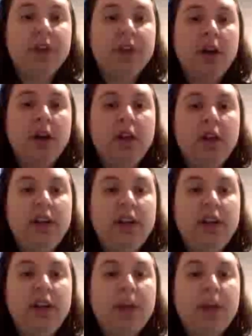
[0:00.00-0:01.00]
Linley
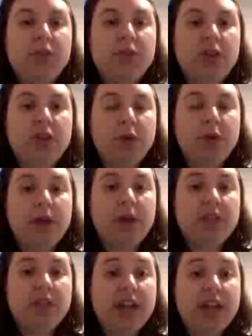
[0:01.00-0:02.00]
collapses on the ground,
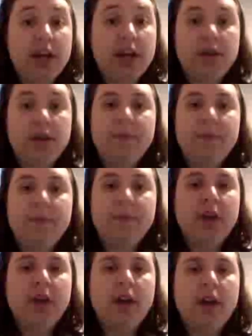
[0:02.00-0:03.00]
dead.
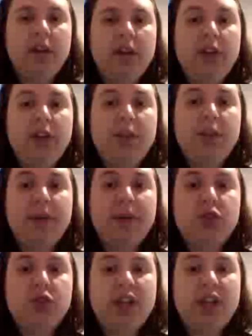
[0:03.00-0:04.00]
Lilith compares
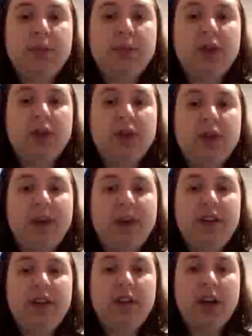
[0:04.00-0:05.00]
Shakespeare to write
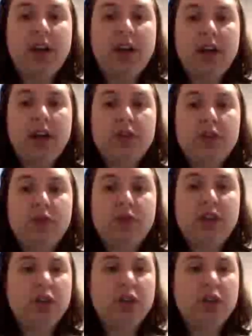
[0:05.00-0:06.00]
a strange
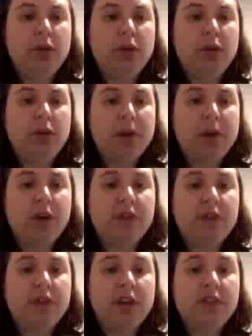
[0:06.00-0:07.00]
concluding paragraph to
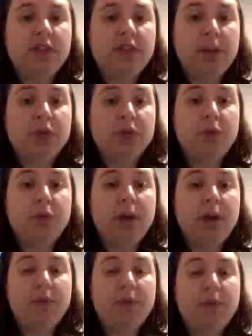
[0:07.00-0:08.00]
Love's Labour's One
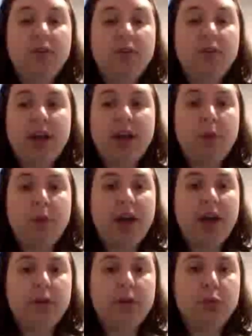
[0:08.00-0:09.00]
before flying away on a
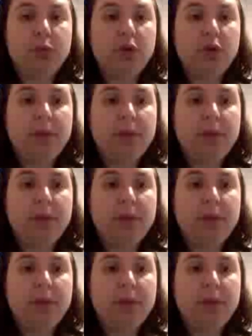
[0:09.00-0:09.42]
broom.